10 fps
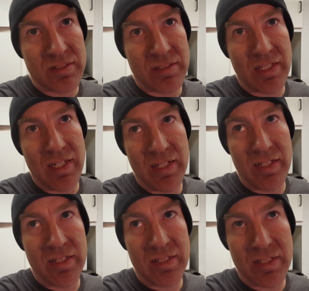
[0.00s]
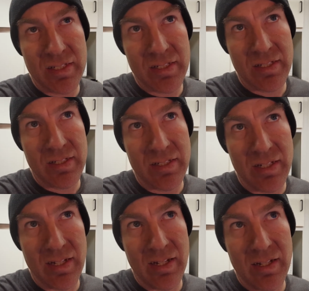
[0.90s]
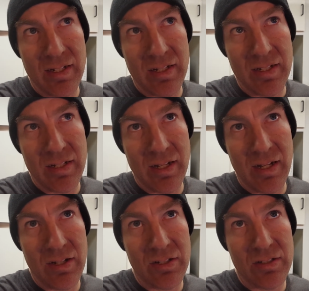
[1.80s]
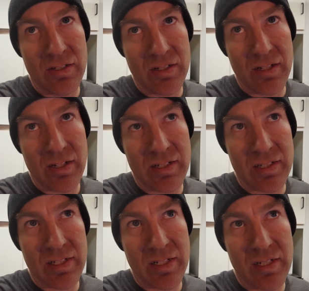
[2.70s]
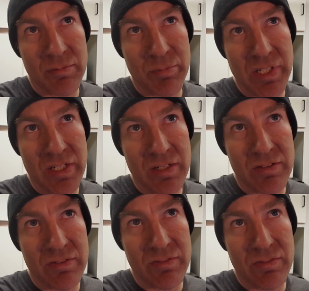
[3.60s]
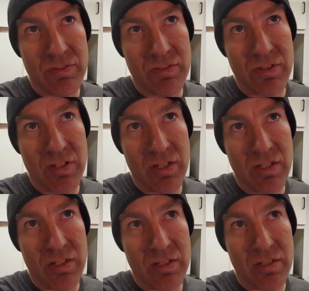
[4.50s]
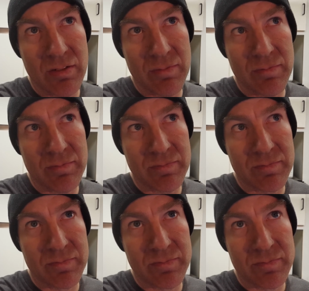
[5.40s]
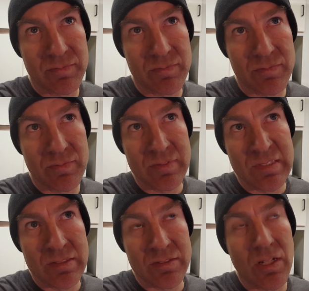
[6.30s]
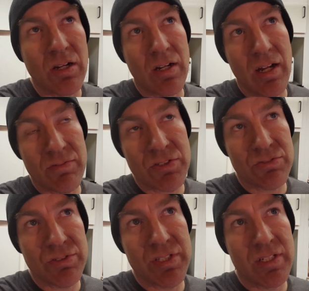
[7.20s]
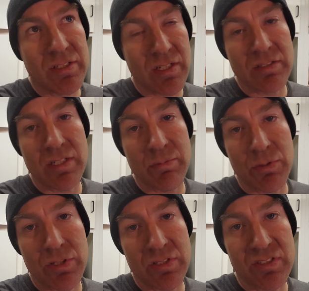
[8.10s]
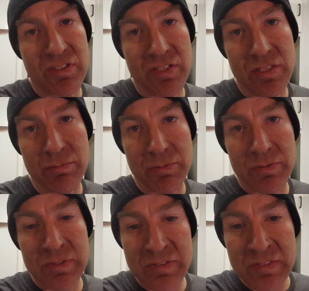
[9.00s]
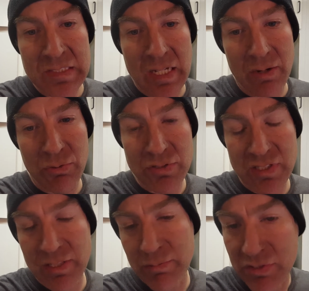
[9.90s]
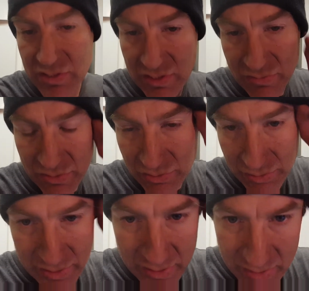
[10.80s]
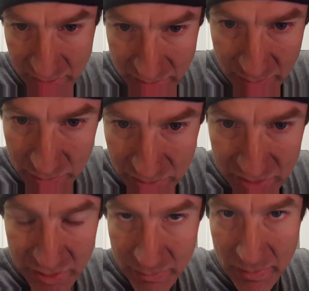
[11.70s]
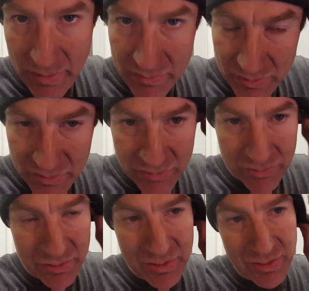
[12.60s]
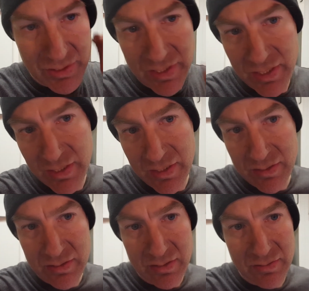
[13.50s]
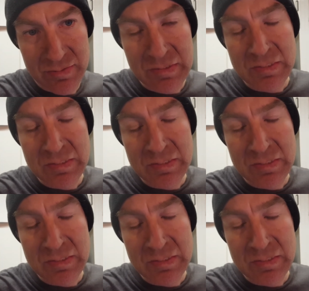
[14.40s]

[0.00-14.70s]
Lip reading: stand out. I could get out of bed. No, after 3 days I was able to sleep. I wasn't able to sleep for 3 days. I was able to sleep after 3 days